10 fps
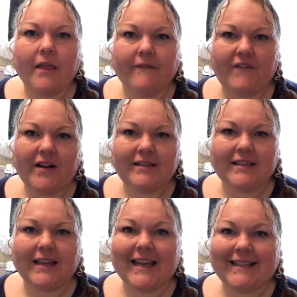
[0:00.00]
the first
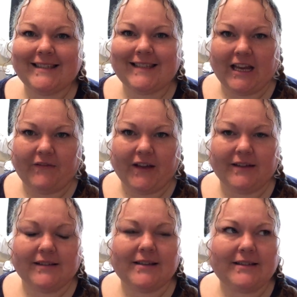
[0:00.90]
thing is
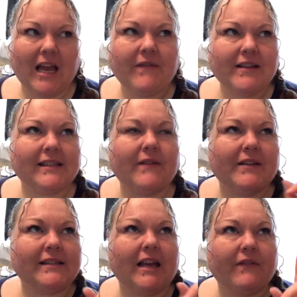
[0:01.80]
savings.
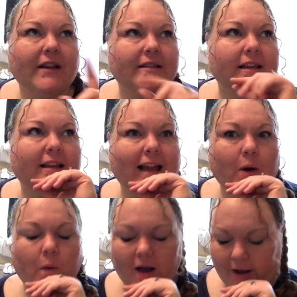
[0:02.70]
Savings.
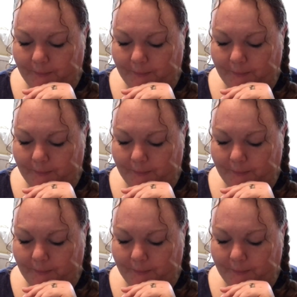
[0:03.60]
Now,